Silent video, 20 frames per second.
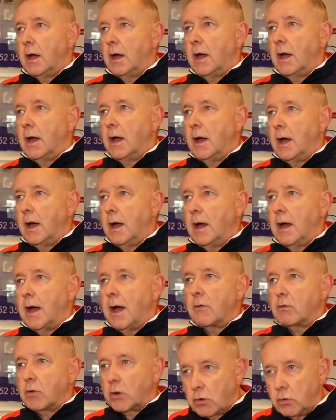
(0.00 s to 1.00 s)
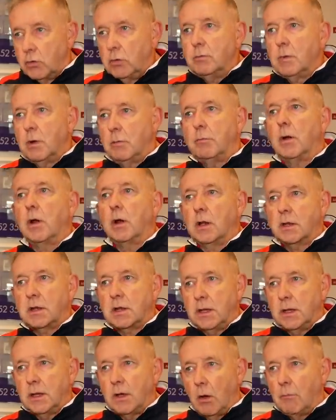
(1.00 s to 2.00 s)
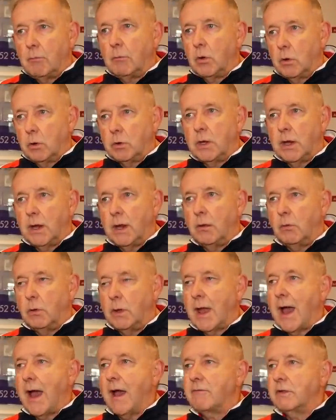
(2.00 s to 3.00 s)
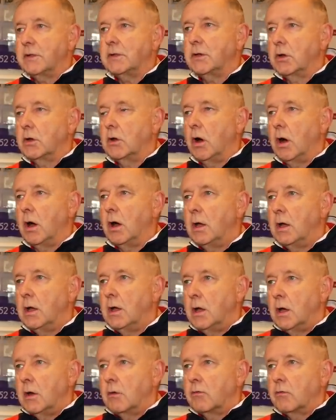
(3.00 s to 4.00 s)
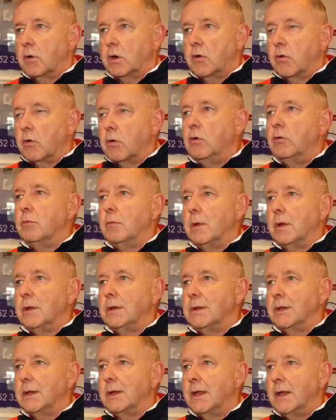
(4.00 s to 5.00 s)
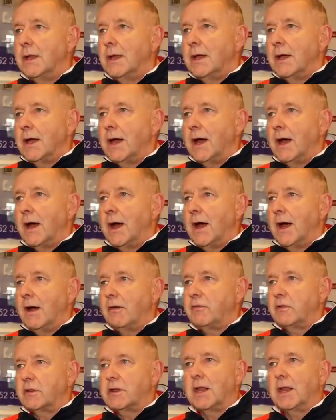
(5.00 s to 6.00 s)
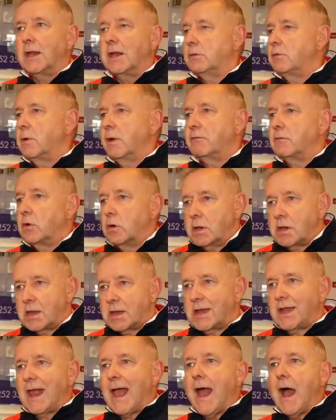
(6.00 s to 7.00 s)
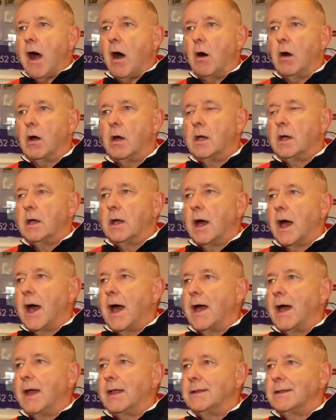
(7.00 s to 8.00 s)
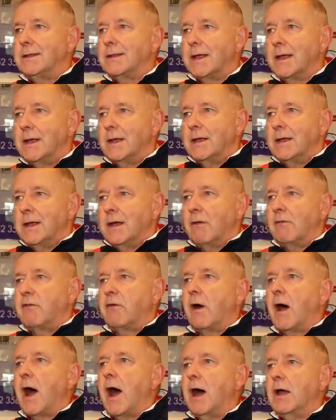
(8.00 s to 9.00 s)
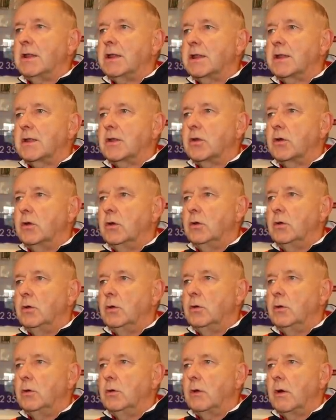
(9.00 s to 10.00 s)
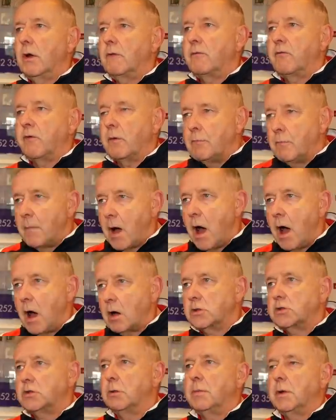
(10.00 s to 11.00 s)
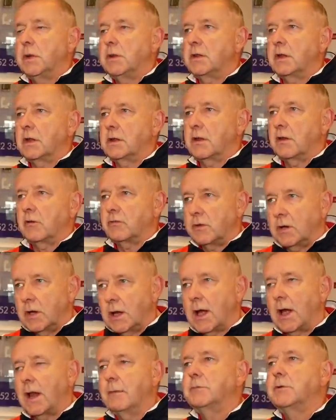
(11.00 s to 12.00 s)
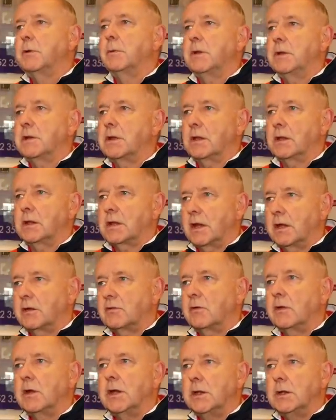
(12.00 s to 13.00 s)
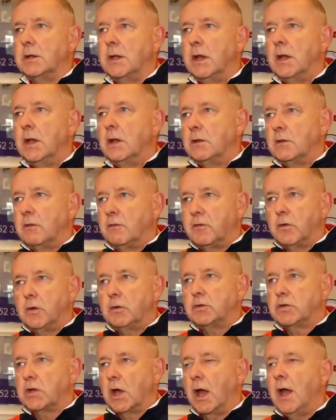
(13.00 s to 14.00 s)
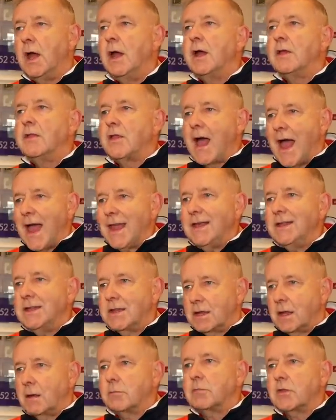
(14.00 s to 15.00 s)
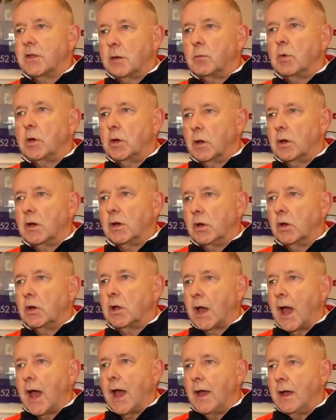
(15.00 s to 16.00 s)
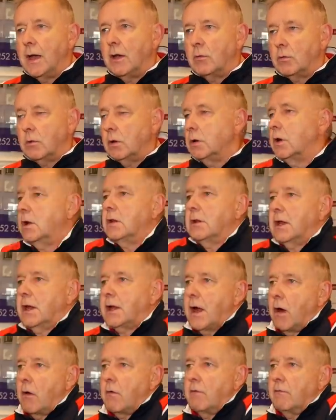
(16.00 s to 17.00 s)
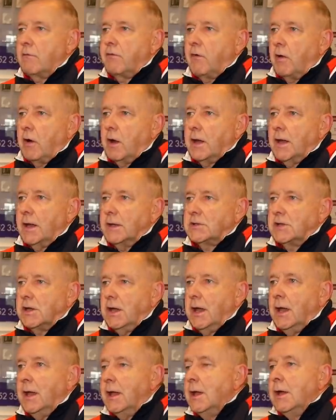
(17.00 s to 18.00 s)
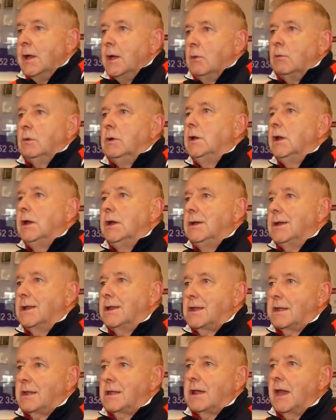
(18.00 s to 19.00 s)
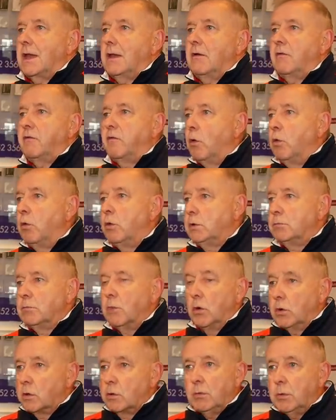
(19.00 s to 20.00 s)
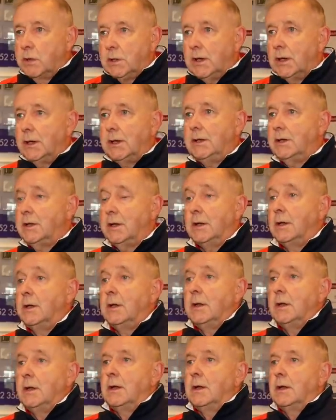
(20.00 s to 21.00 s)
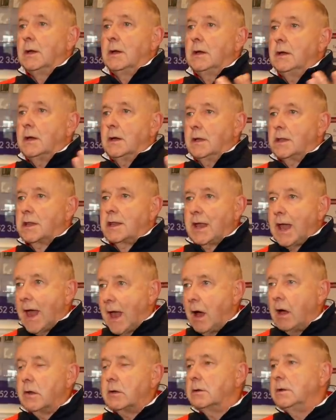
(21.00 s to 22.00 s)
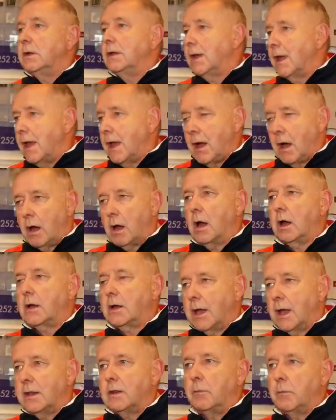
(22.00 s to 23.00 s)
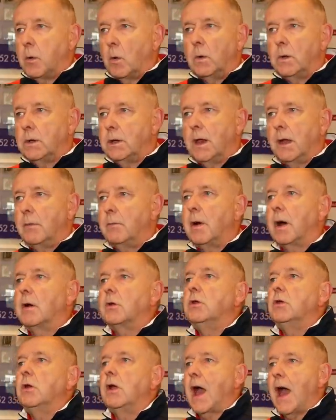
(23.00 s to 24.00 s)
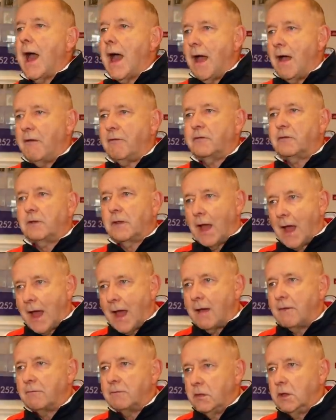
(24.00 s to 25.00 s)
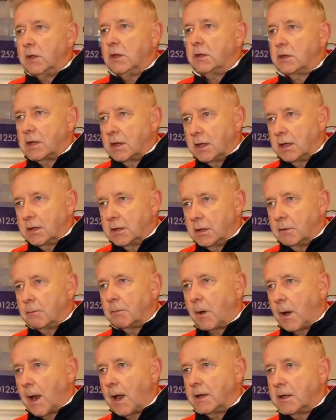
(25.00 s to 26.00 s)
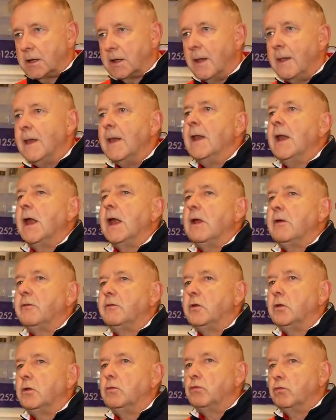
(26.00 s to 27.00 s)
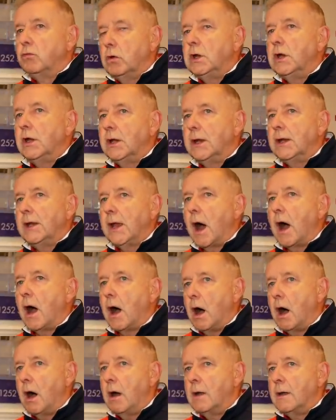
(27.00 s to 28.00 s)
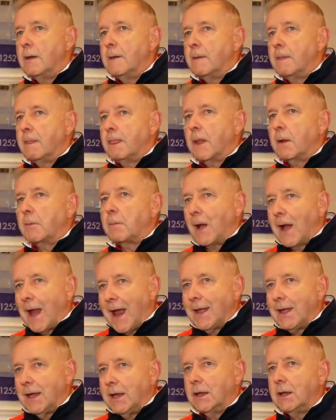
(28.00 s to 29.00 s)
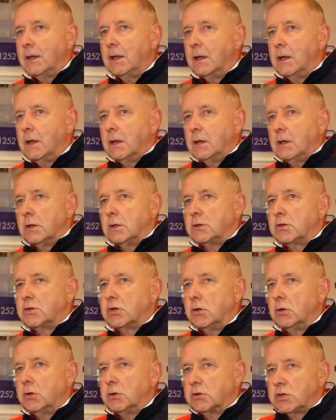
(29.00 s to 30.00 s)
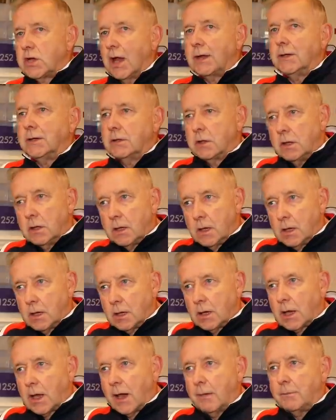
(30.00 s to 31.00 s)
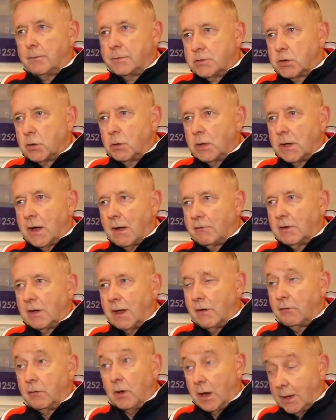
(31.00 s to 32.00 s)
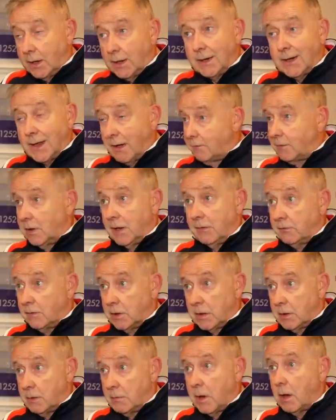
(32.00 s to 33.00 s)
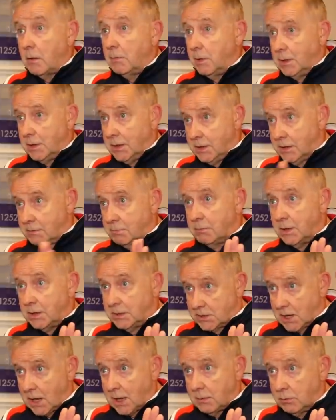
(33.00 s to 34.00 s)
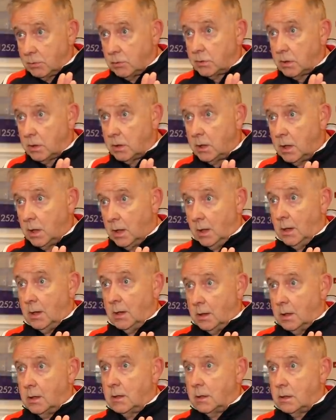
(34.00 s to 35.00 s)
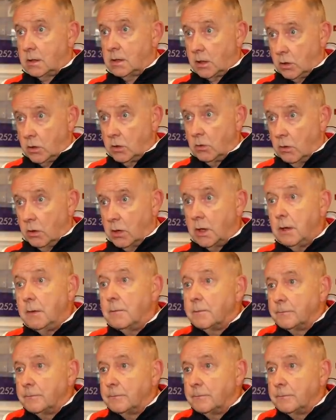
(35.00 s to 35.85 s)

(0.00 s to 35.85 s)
a recruitment policy on board here. We haven't got recruitment facilities. We haven't got a scout. And for us to, and for Mark to be successful, and the club to be successful in the future, that is something we've got to look at. We'll look at the current finance, yeah. We need a centre forward more than we need a scout, yeah, I get the point there, but you have to have these things in place if you really are planning to take the club to another level. And another level at the moment is mid-table security.